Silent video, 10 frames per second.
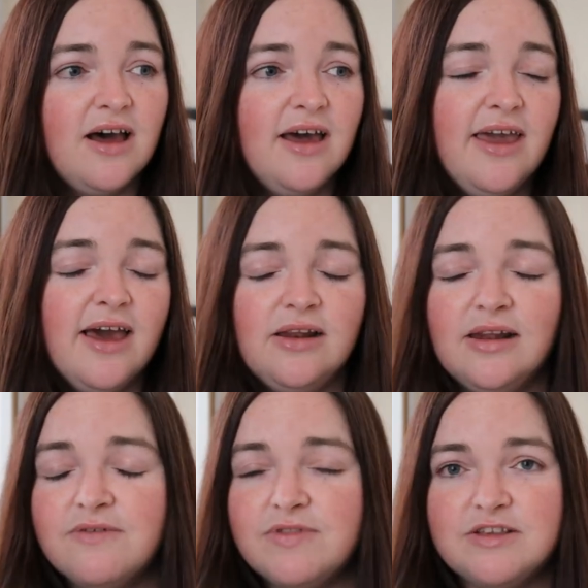I
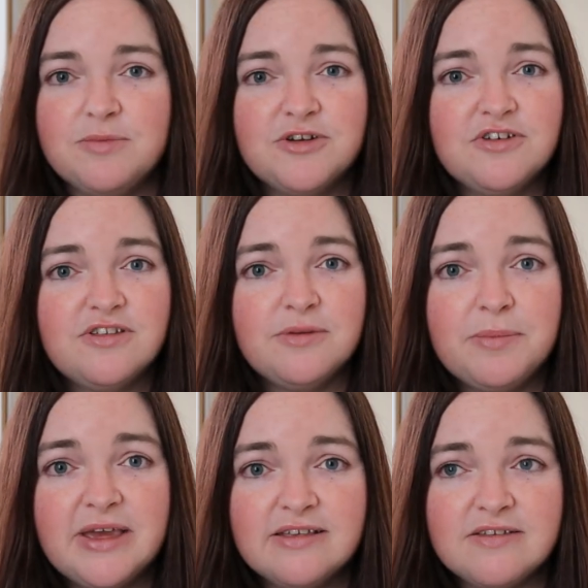love these brushes
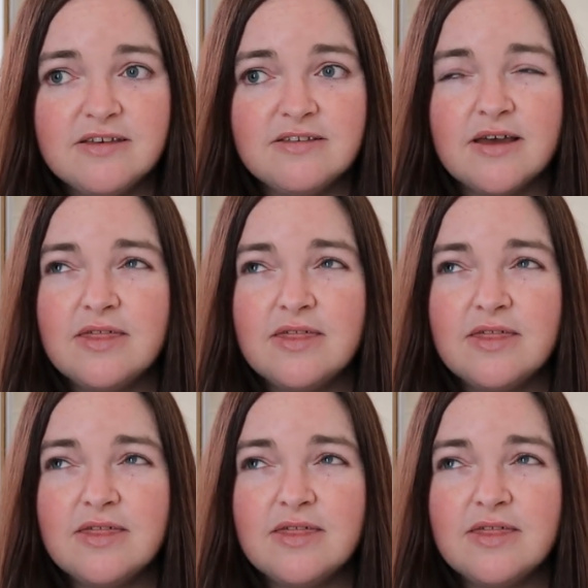to pieces.